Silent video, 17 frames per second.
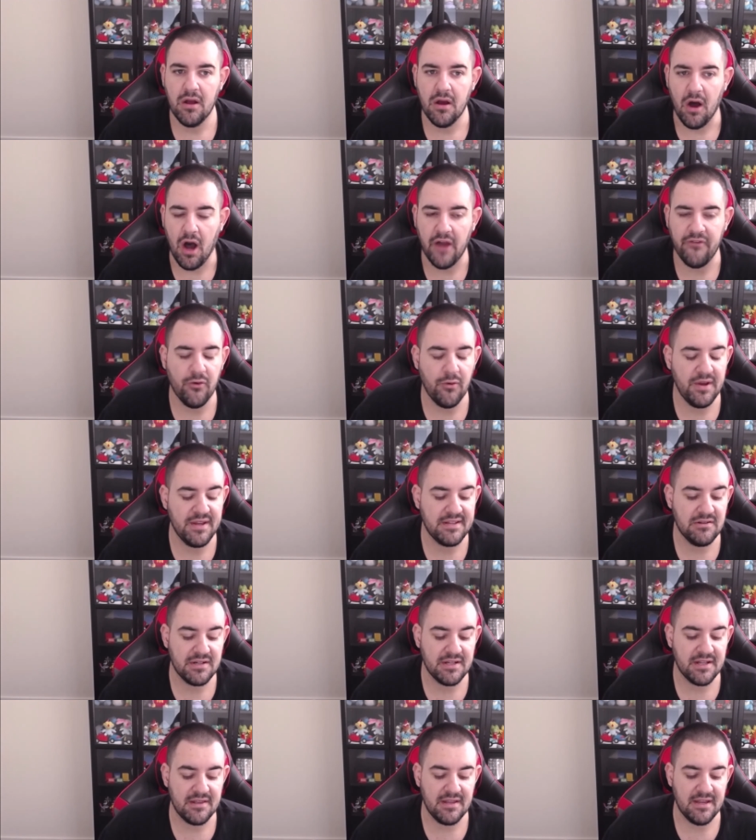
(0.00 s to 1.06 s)
I've always
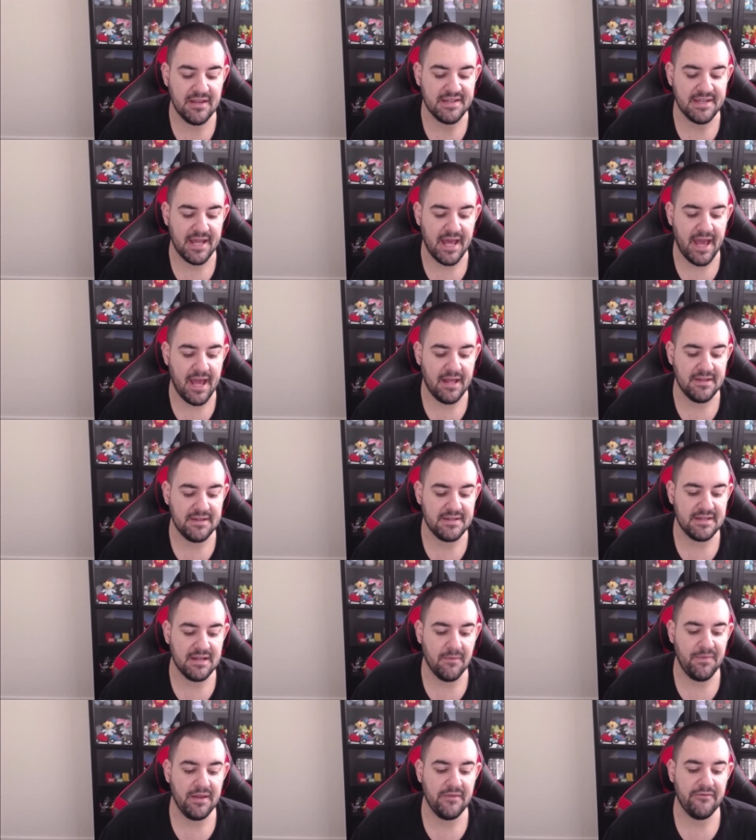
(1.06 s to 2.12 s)
looked at this as something